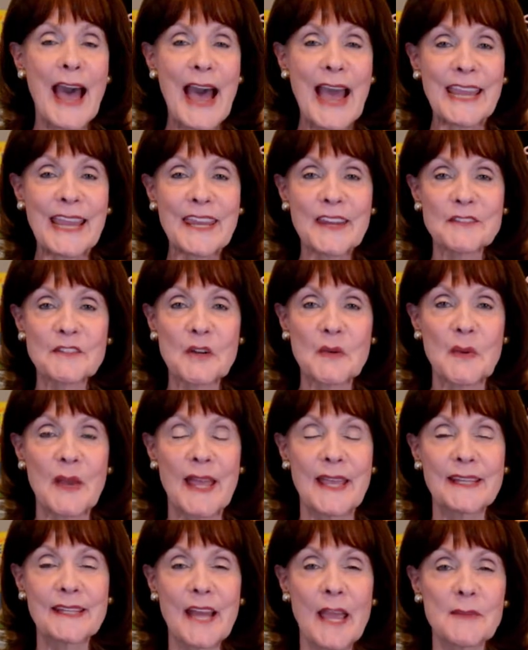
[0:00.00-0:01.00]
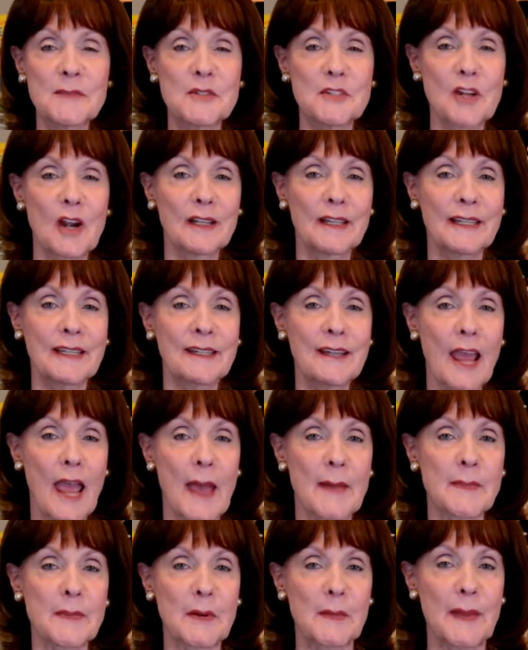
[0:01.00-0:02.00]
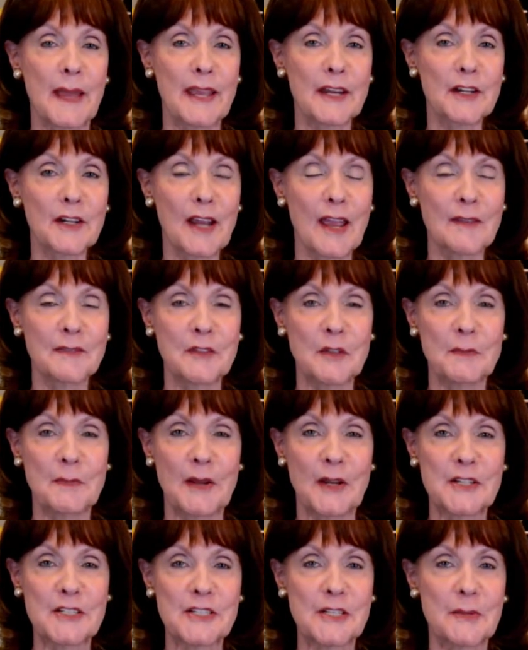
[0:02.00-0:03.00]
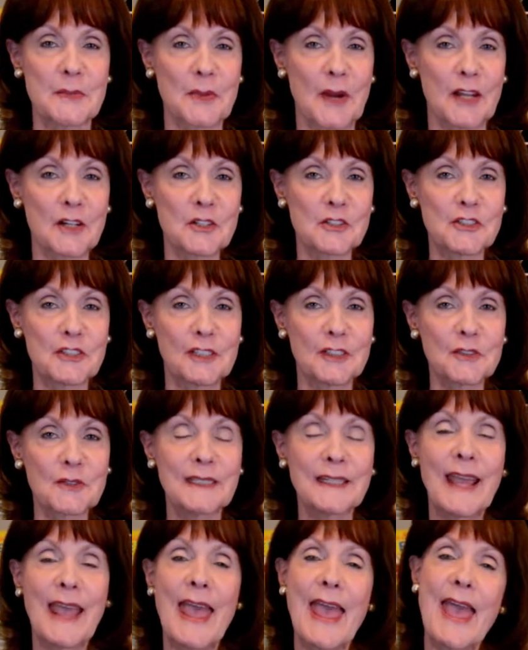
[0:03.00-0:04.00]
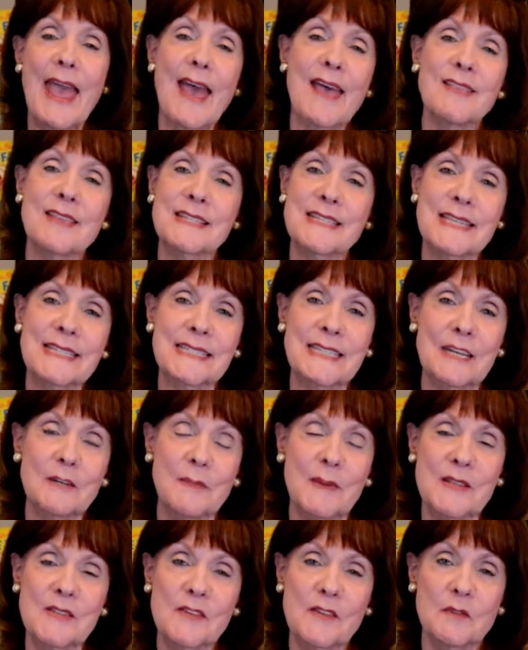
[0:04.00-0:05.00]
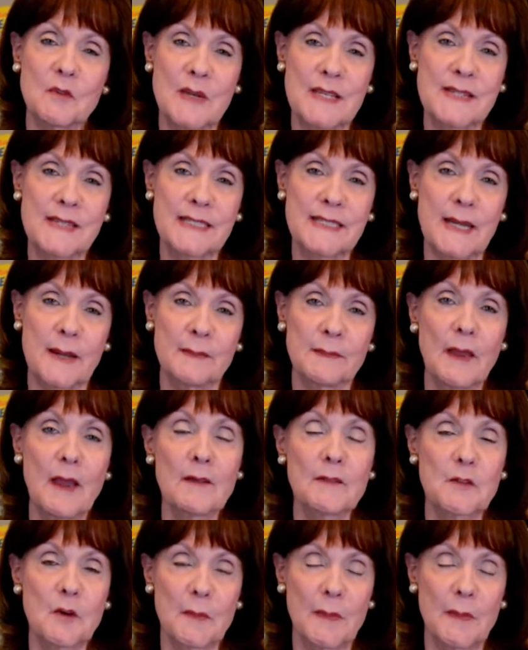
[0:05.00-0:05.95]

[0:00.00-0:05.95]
Hi everyone, I'm Charlene Habermeyer of Good Parenting Brighter Children, and this is Tidbits of Wisdom for